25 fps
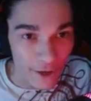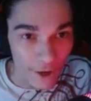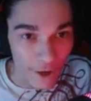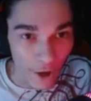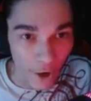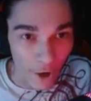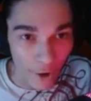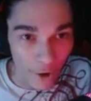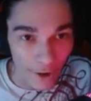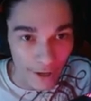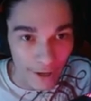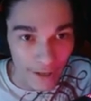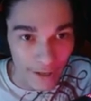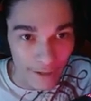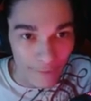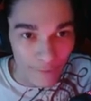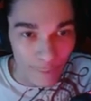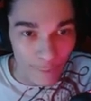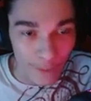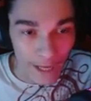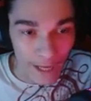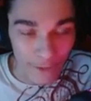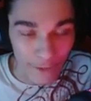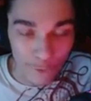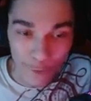Alright.
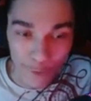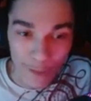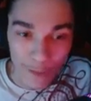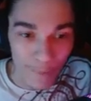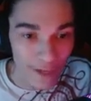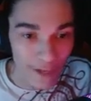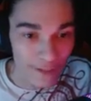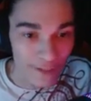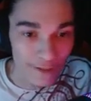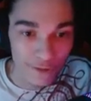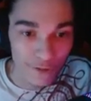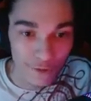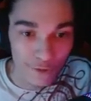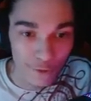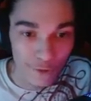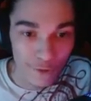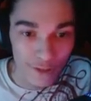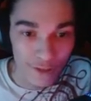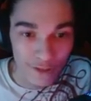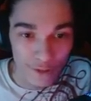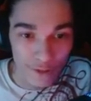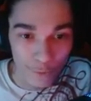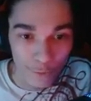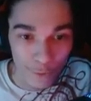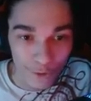We got 3 minutes to do
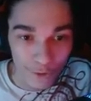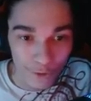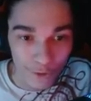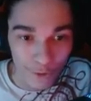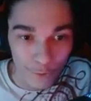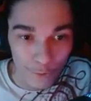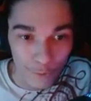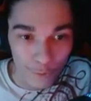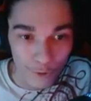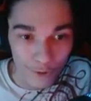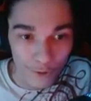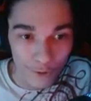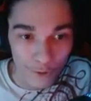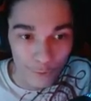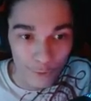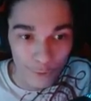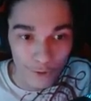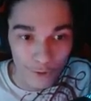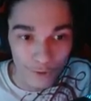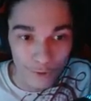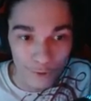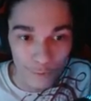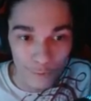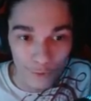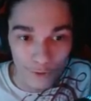this, so we're good. We're good. We're
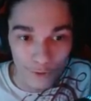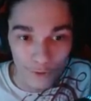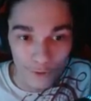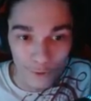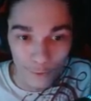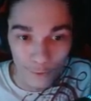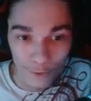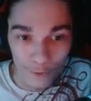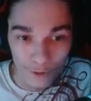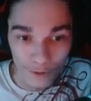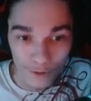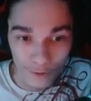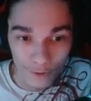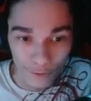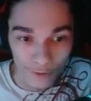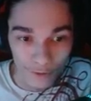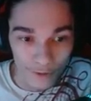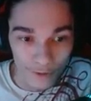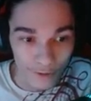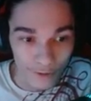good. We're good. We're good.